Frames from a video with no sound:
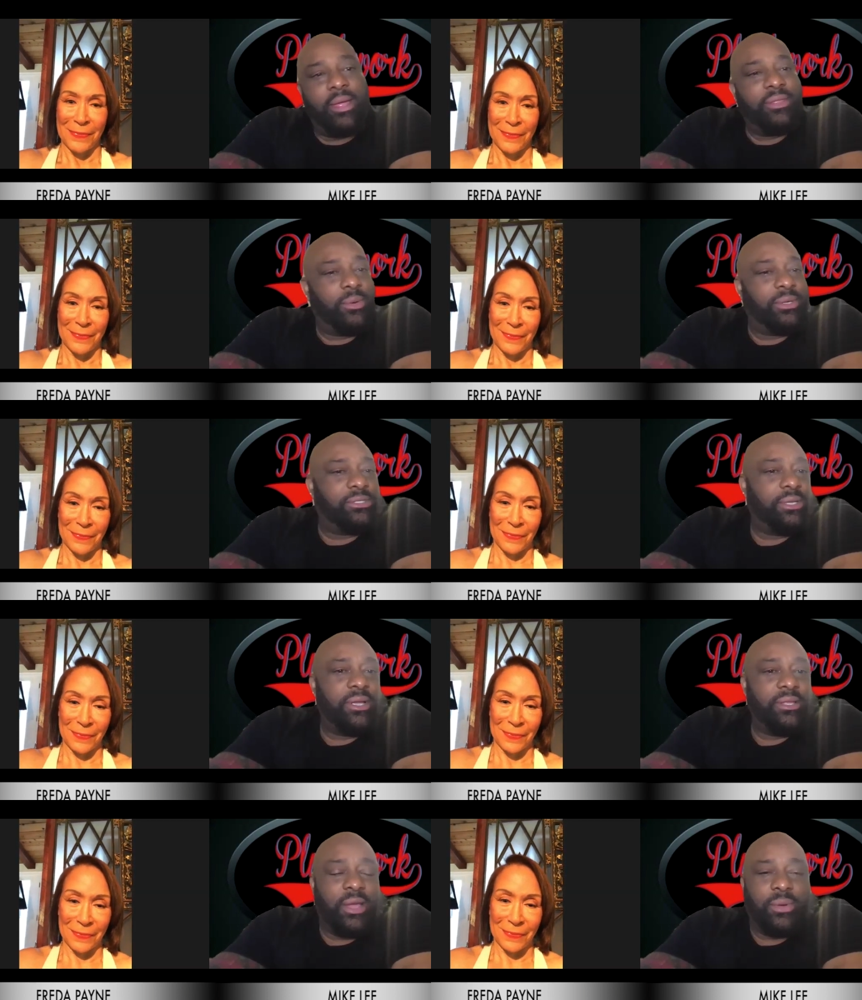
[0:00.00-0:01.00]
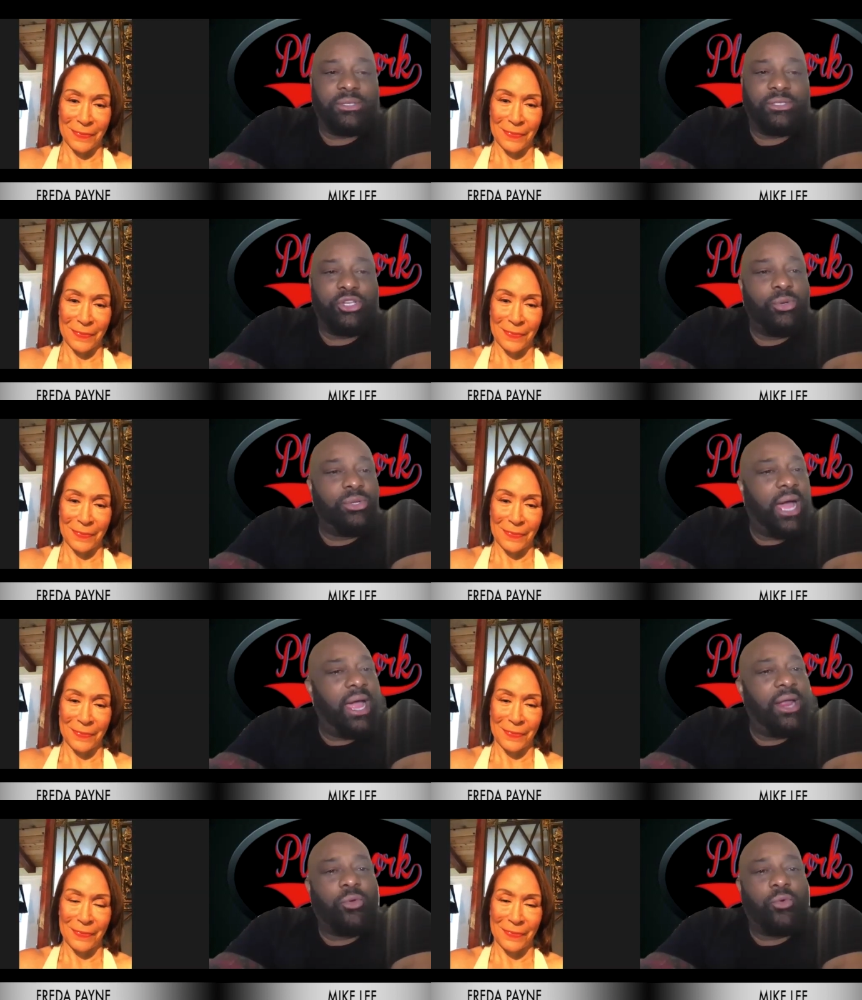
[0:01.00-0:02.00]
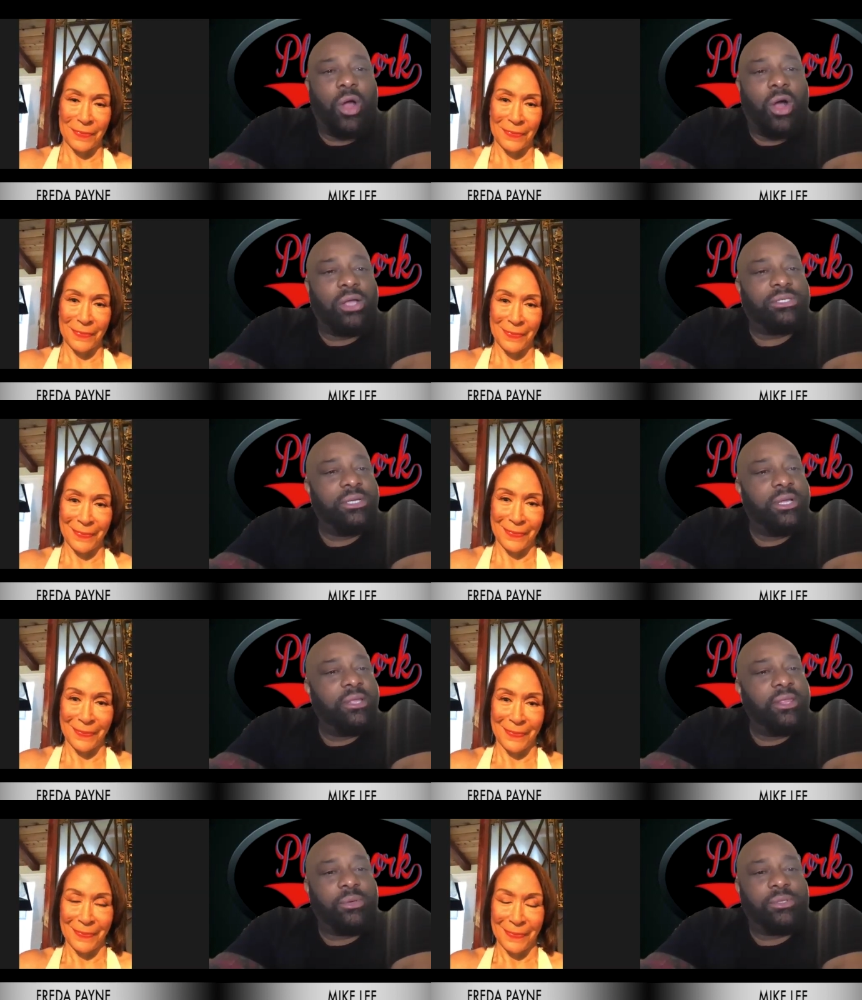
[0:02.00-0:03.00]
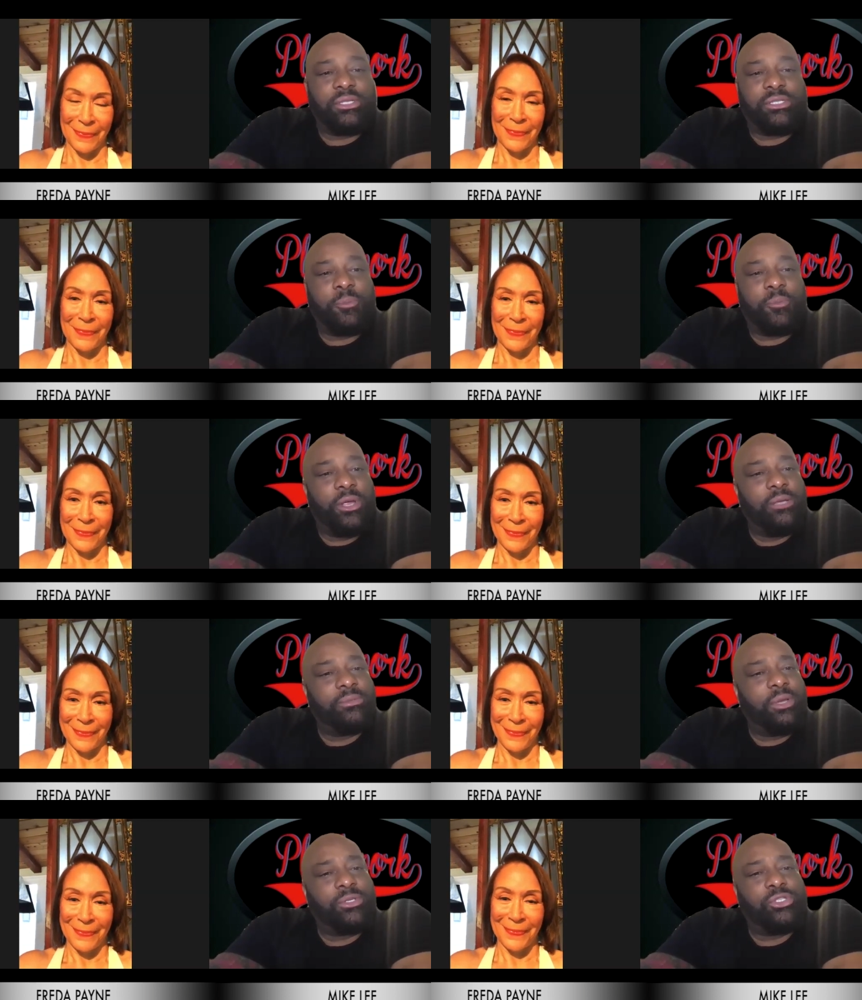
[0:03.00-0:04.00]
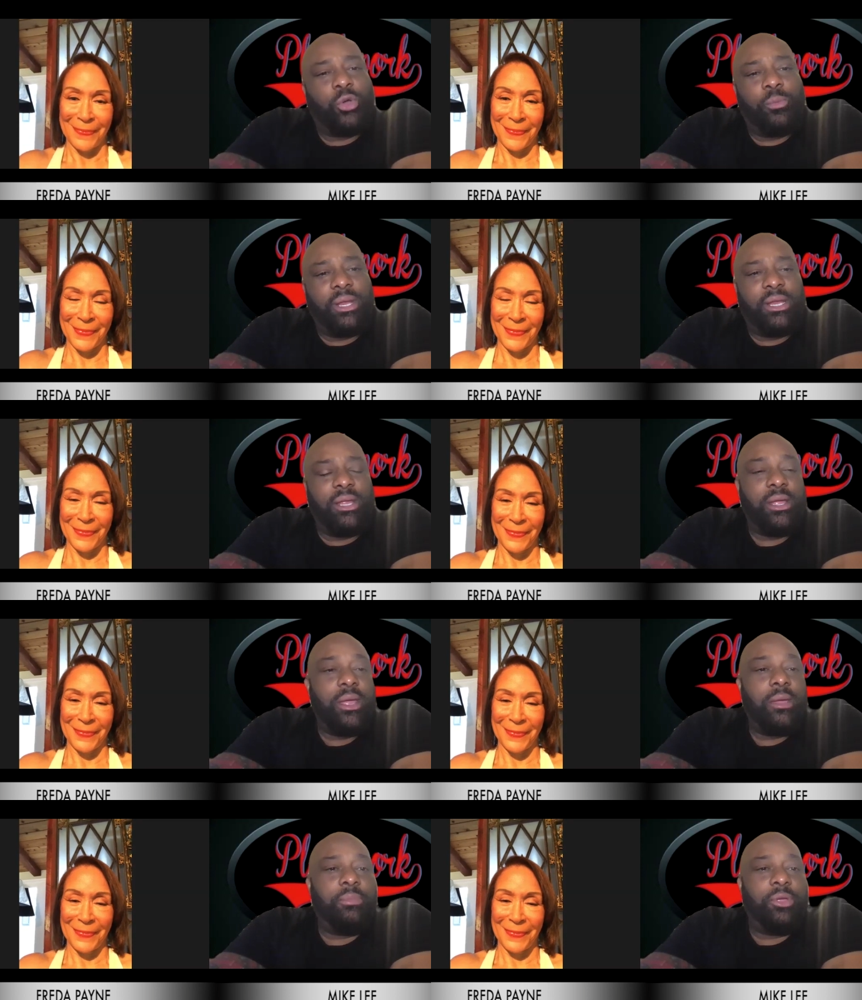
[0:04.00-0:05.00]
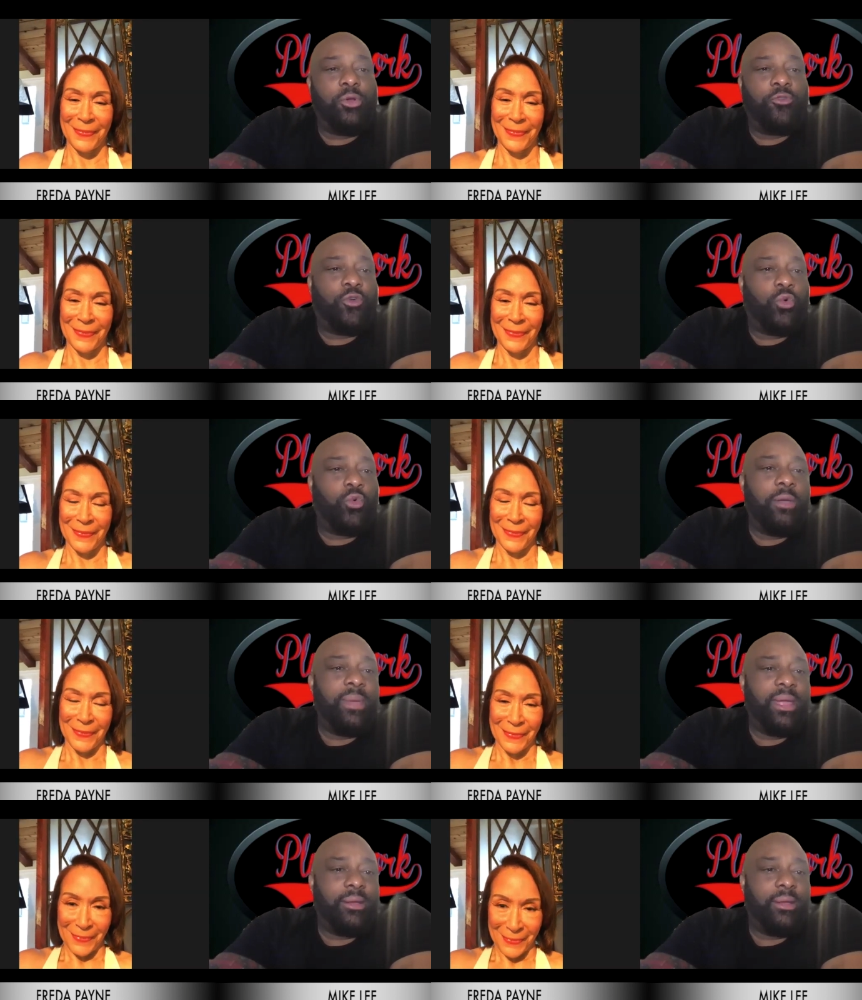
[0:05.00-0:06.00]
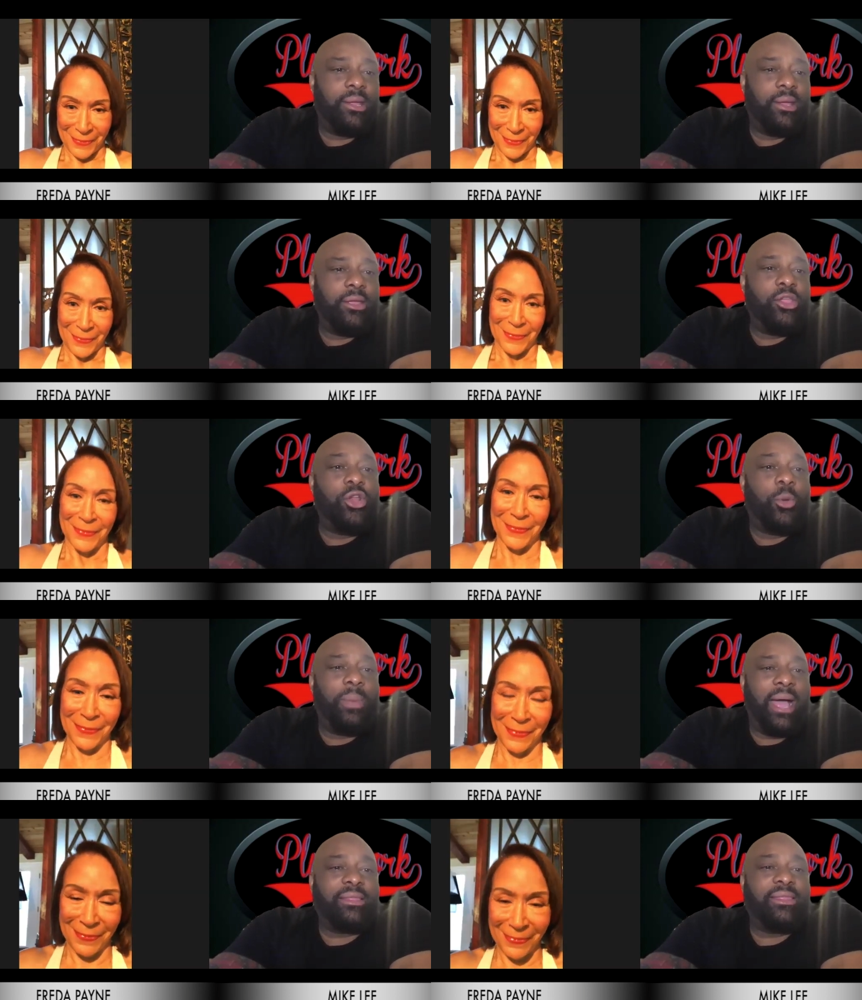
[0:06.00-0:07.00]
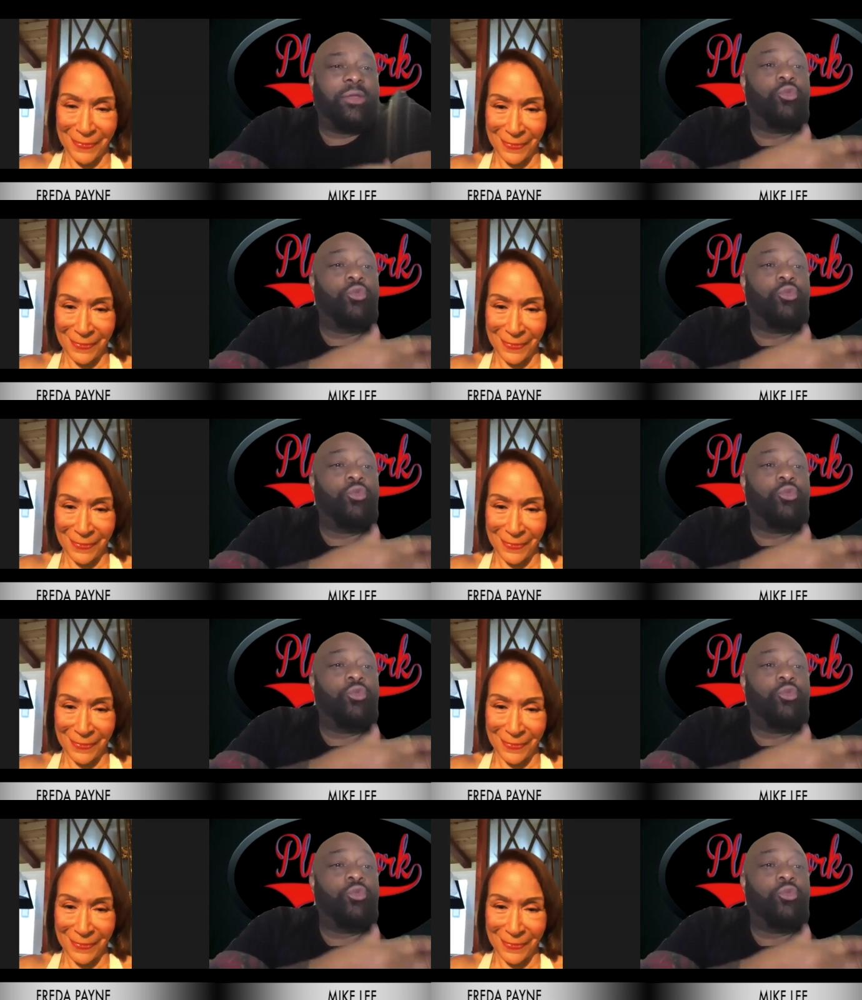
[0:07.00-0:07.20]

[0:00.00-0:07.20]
Speaker 1: there was there was you, Diana Ross, there was the Supremes, there were so many beautiful women, you know, mm-hmm.